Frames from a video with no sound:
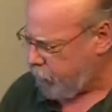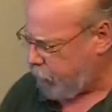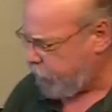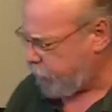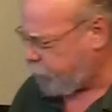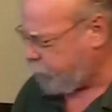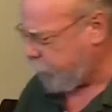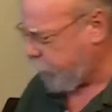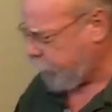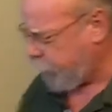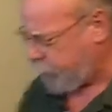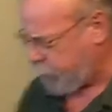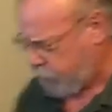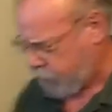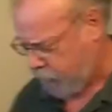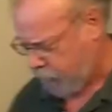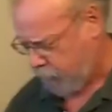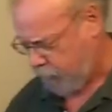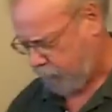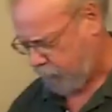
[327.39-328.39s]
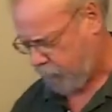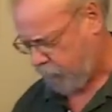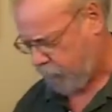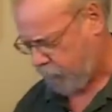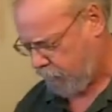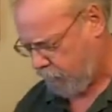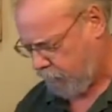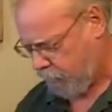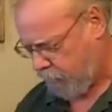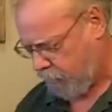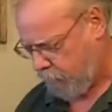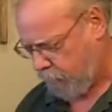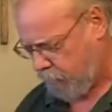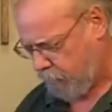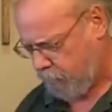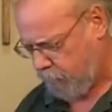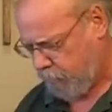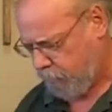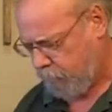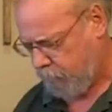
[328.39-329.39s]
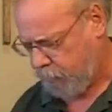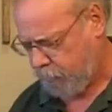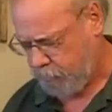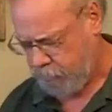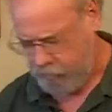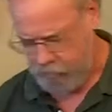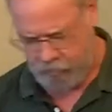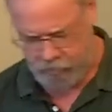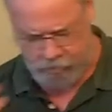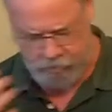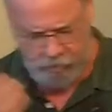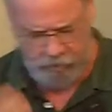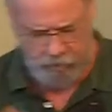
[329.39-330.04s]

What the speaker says: what it means that you're the